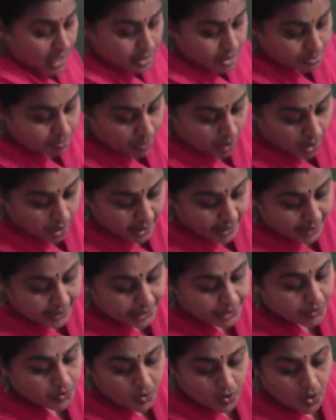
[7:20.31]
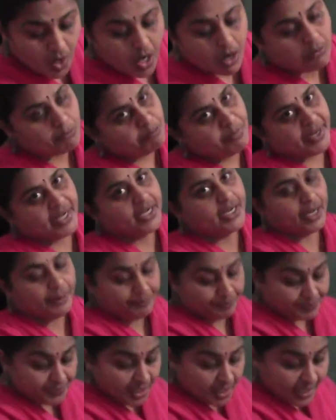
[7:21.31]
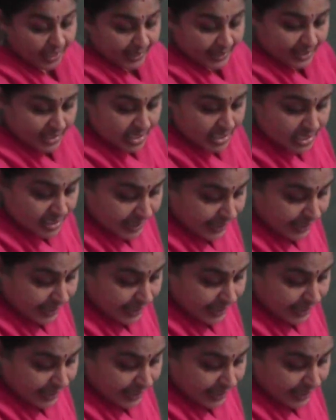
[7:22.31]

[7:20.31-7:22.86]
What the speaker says: a smaller to bigger. Now let us